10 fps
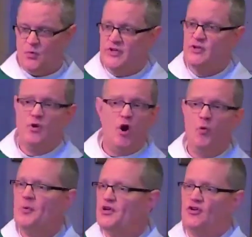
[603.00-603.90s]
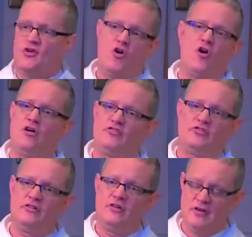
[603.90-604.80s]
when you open your
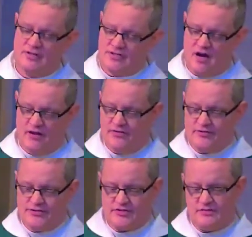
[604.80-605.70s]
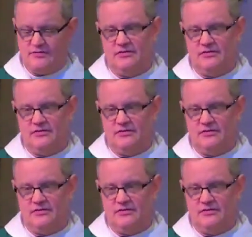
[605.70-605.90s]
heart to others,